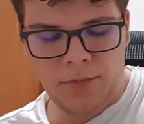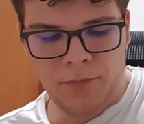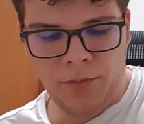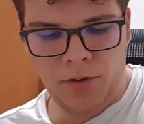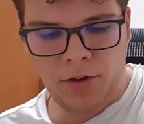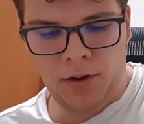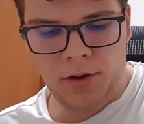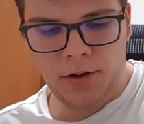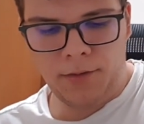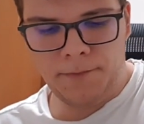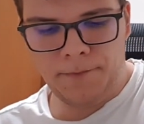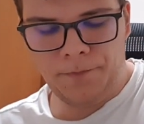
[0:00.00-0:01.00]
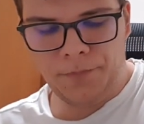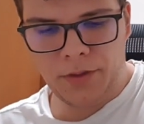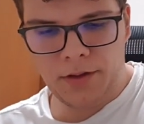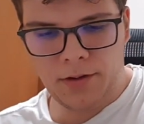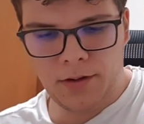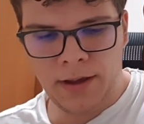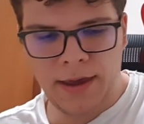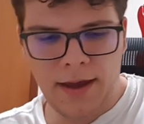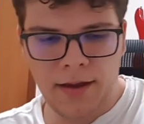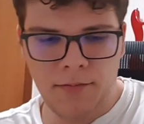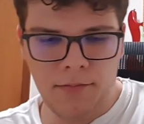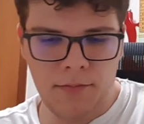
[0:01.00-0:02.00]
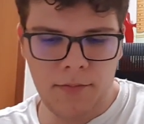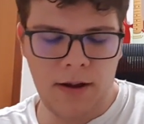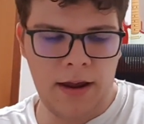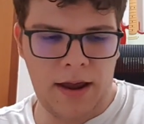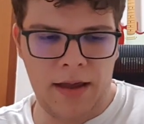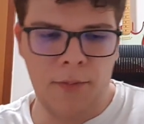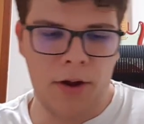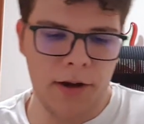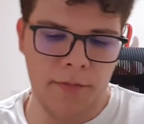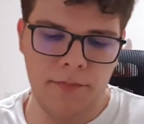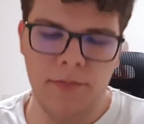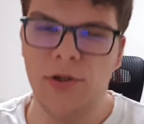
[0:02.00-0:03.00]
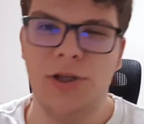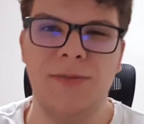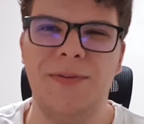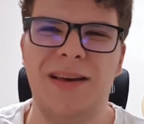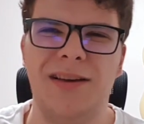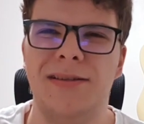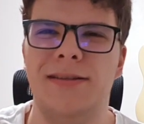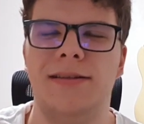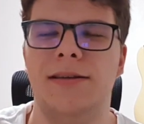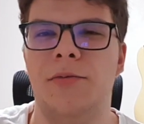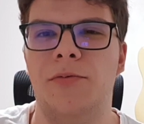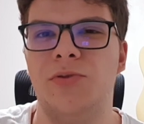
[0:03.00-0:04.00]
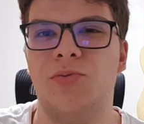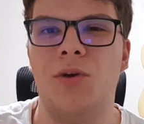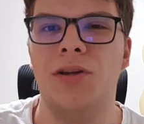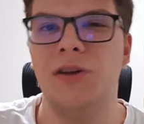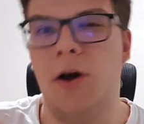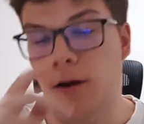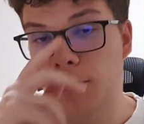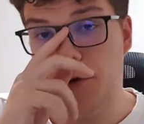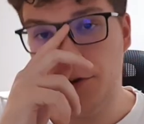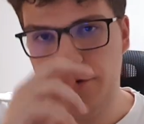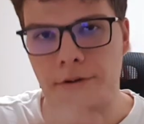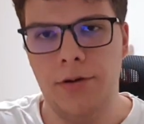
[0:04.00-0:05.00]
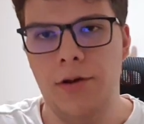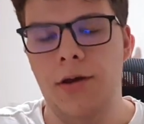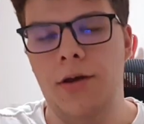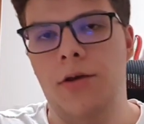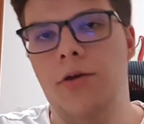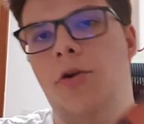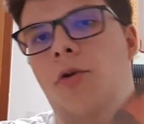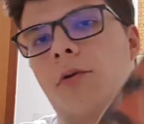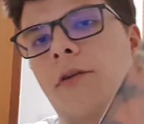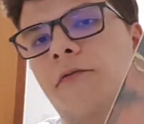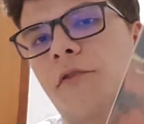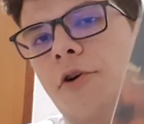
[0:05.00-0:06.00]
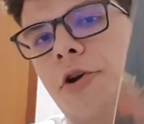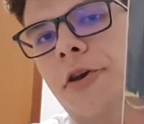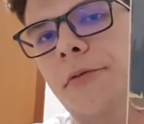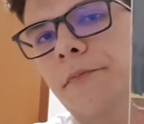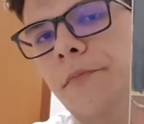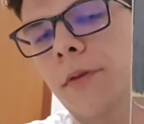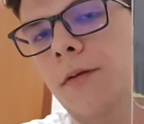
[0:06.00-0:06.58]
But again, I bought it just because it was $1, you know, converting.